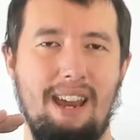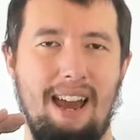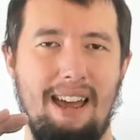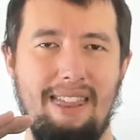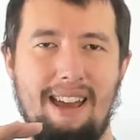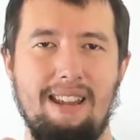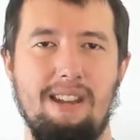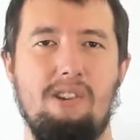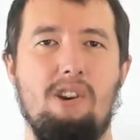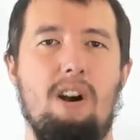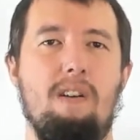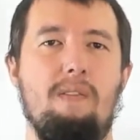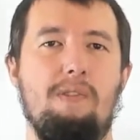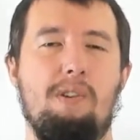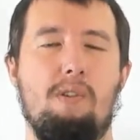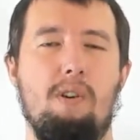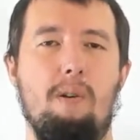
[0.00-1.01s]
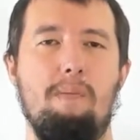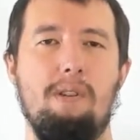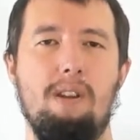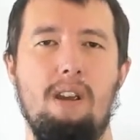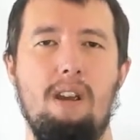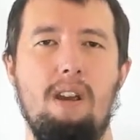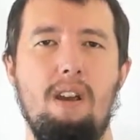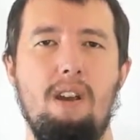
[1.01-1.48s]
and that is JavaScript.
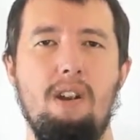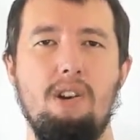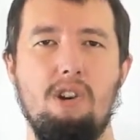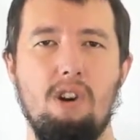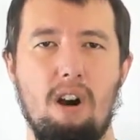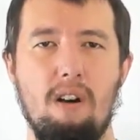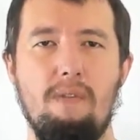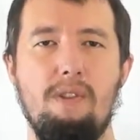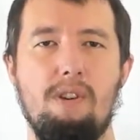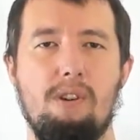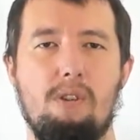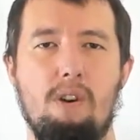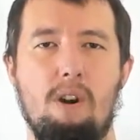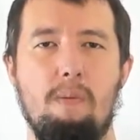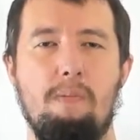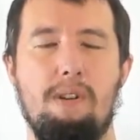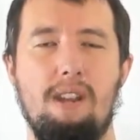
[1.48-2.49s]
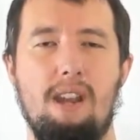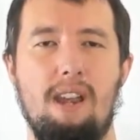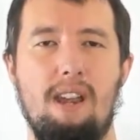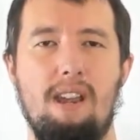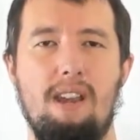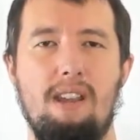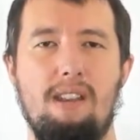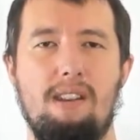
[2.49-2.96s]
JavaScript
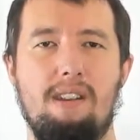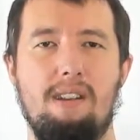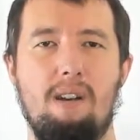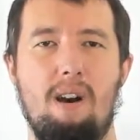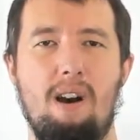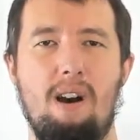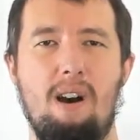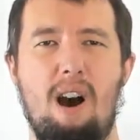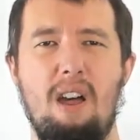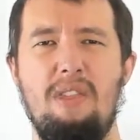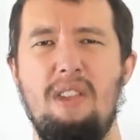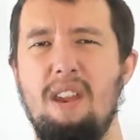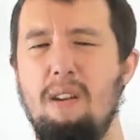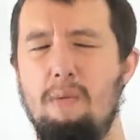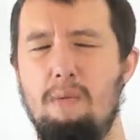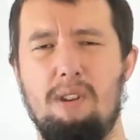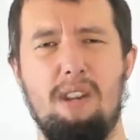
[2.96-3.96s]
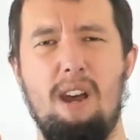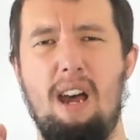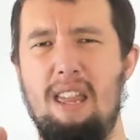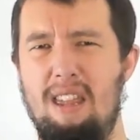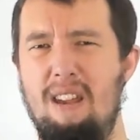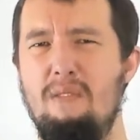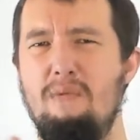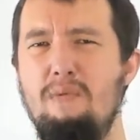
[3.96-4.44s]
is, I think it was
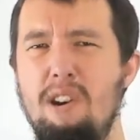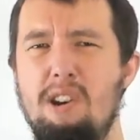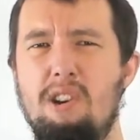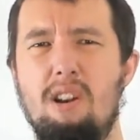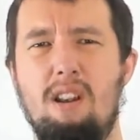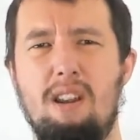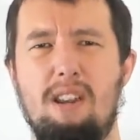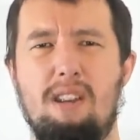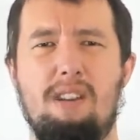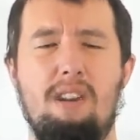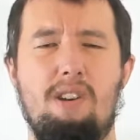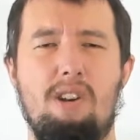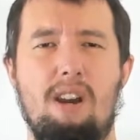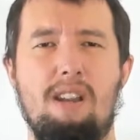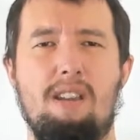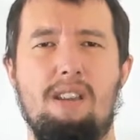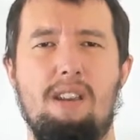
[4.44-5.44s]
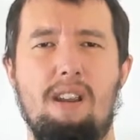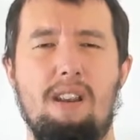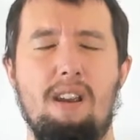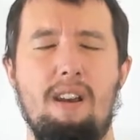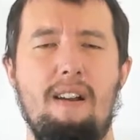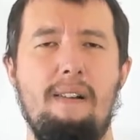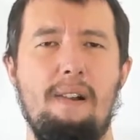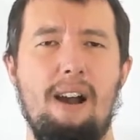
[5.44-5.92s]
originally suggested
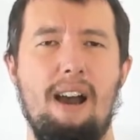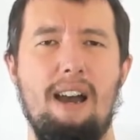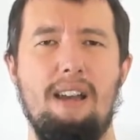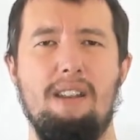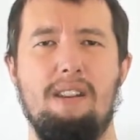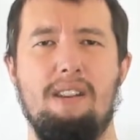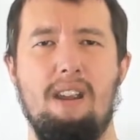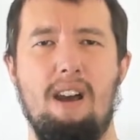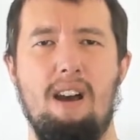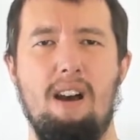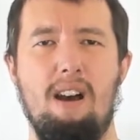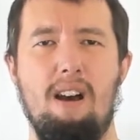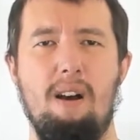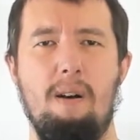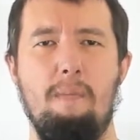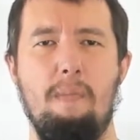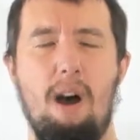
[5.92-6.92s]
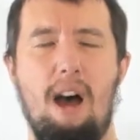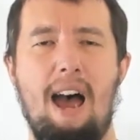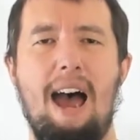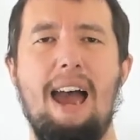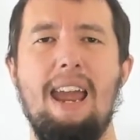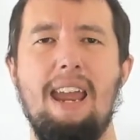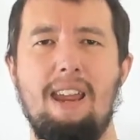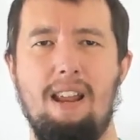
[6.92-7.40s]
as
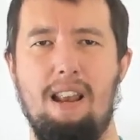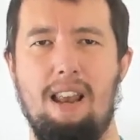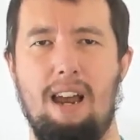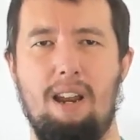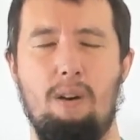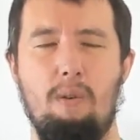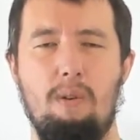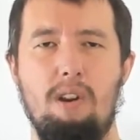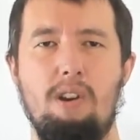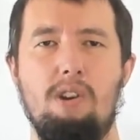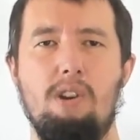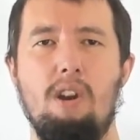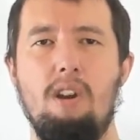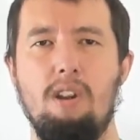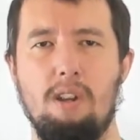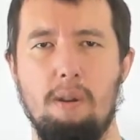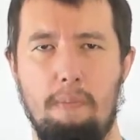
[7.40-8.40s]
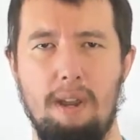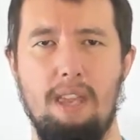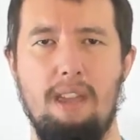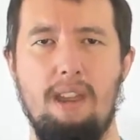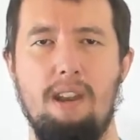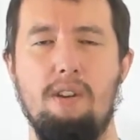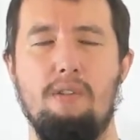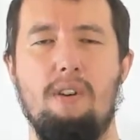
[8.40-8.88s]
a language to be
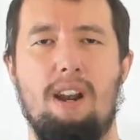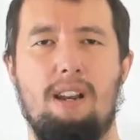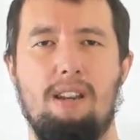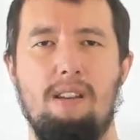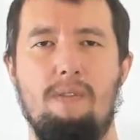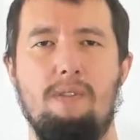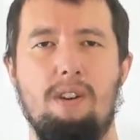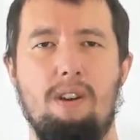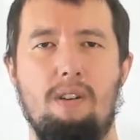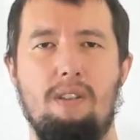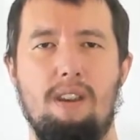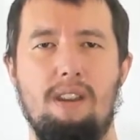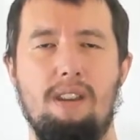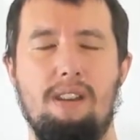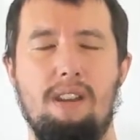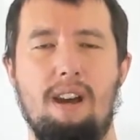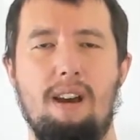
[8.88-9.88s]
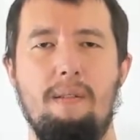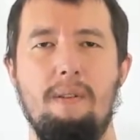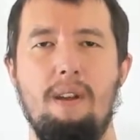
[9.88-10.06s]
the interactivity on the internet,